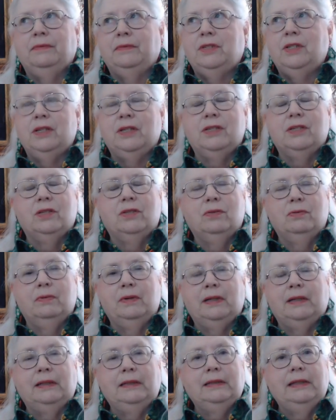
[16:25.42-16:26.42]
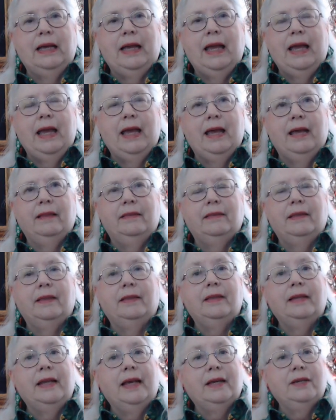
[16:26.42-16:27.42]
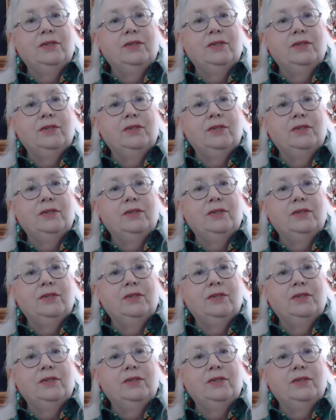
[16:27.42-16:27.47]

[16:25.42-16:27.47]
just thrilled. And then the next